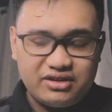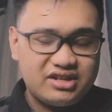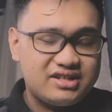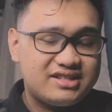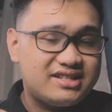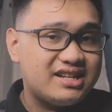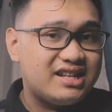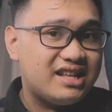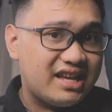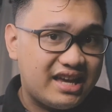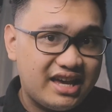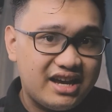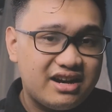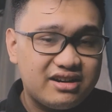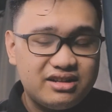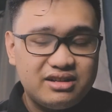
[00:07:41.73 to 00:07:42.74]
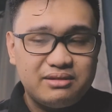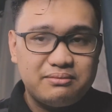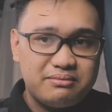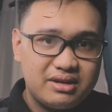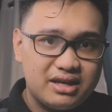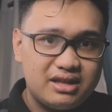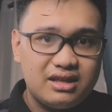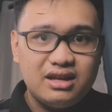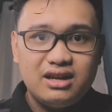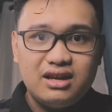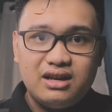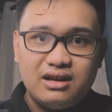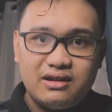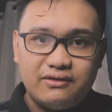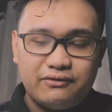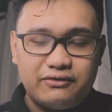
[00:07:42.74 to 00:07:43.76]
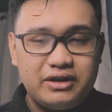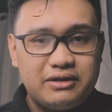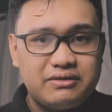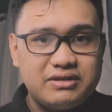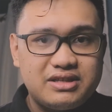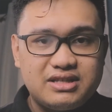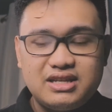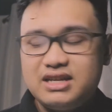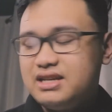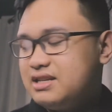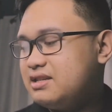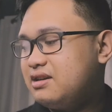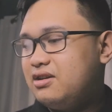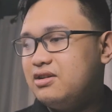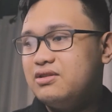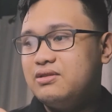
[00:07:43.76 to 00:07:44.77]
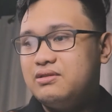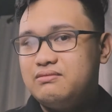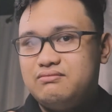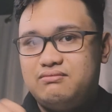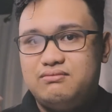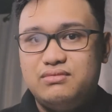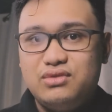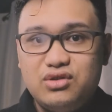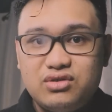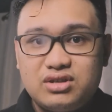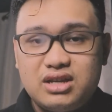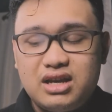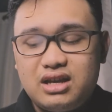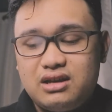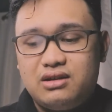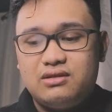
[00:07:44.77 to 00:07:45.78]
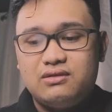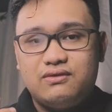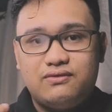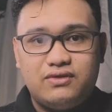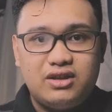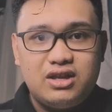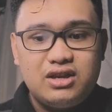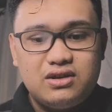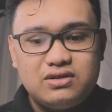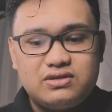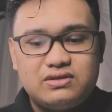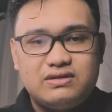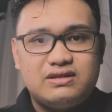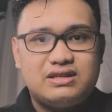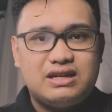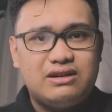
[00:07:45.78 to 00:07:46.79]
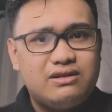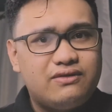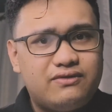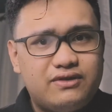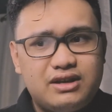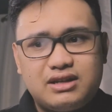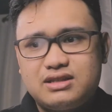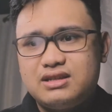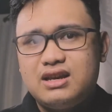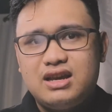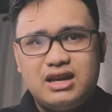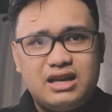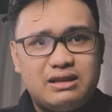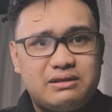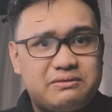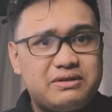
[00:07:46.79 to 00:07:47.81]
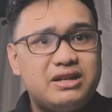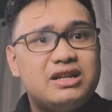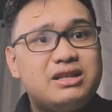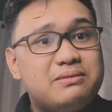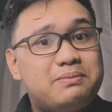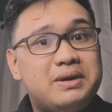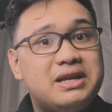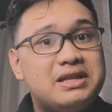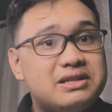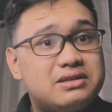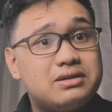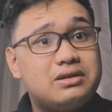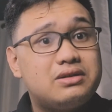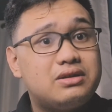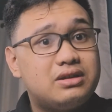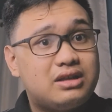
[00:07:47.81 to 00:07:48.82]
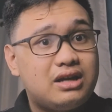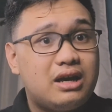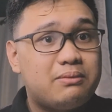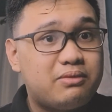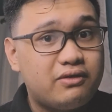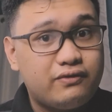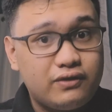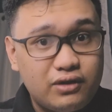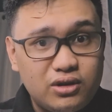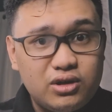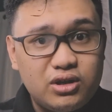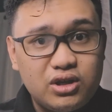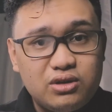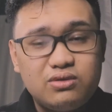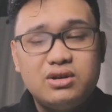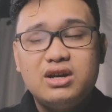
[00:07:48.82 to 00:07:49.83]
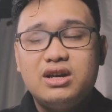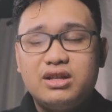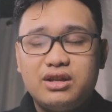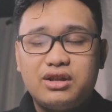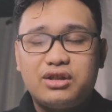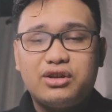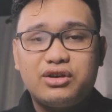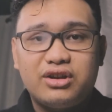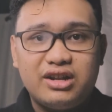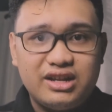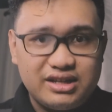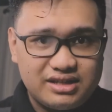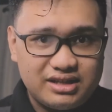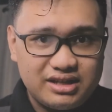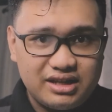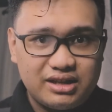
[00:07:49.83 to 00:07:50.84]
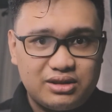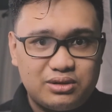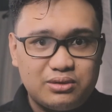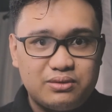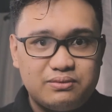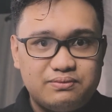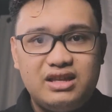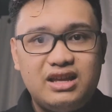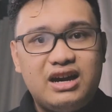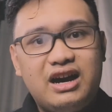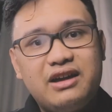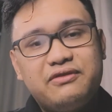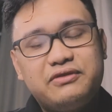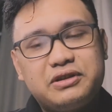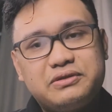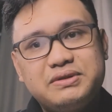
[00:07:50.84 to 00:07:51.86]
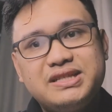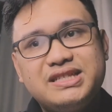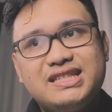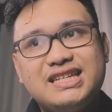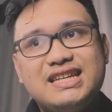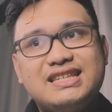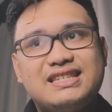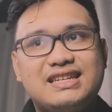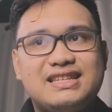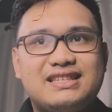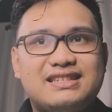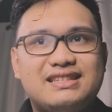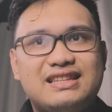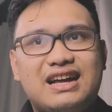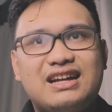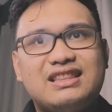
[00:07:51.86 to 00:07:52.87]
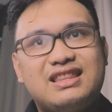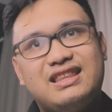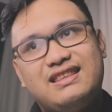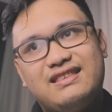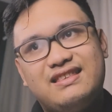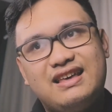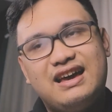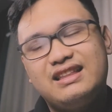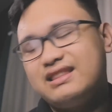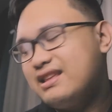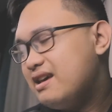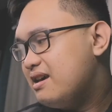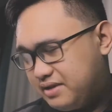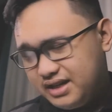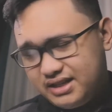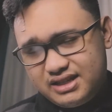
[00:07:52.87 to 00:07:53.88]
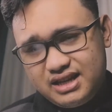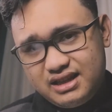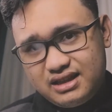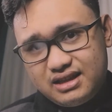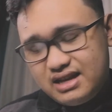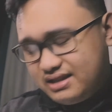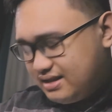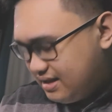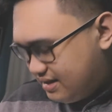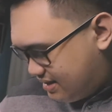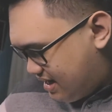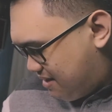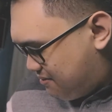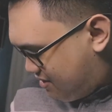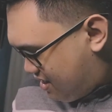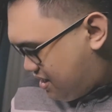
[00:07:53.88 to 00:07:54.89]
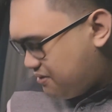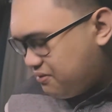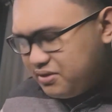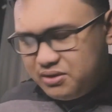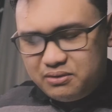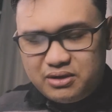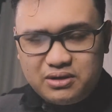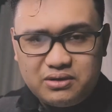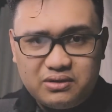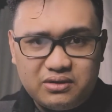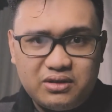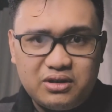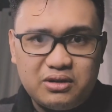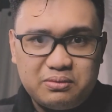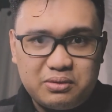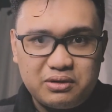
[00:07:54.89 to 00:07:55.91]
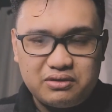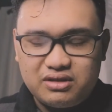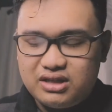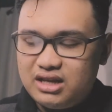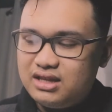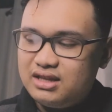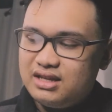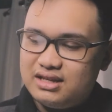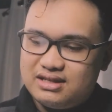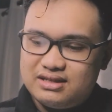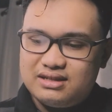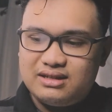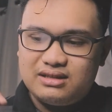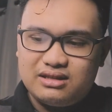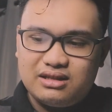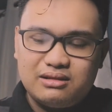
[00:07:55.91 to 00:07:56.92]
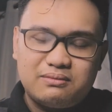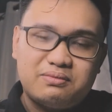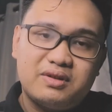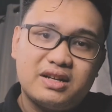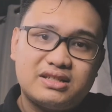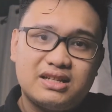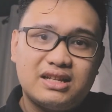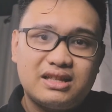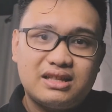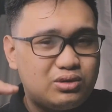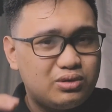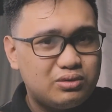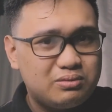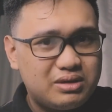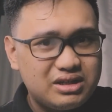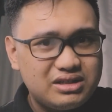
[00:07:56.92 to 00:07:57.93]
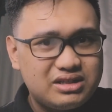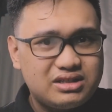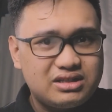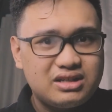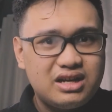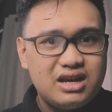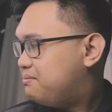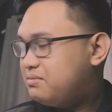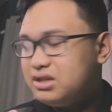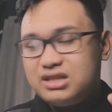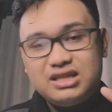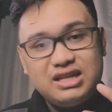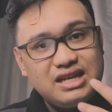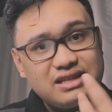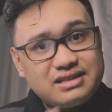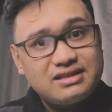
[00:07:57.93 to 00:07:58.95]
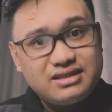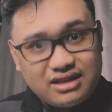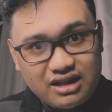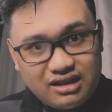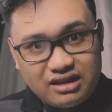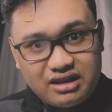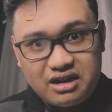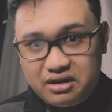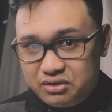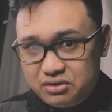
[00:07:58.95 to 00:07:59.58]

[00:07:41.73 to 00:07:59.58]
You can still hear the mid frequencies on music, on videos, on sound effects. It really depends on the type of audio that you're listening to. The high frequencies, it's not that present. It's the same thing with the OneOdio Pro 10. It's not that present too much, but it's still there.